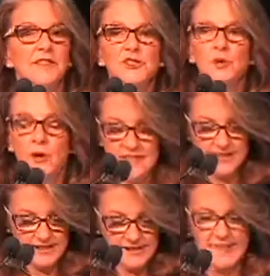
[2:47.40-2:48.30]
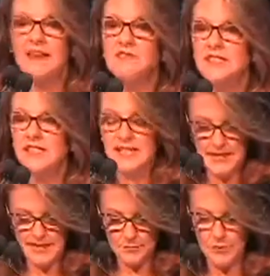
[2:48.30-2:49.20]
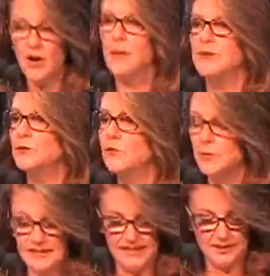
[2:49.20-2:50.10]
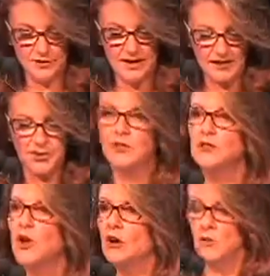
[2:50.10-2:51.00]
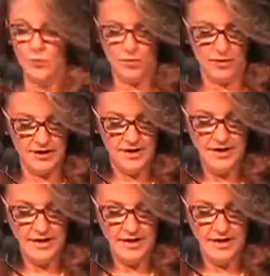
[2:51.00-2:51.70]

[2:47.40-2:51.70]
the 2017 Prominent Woman in International Law Award,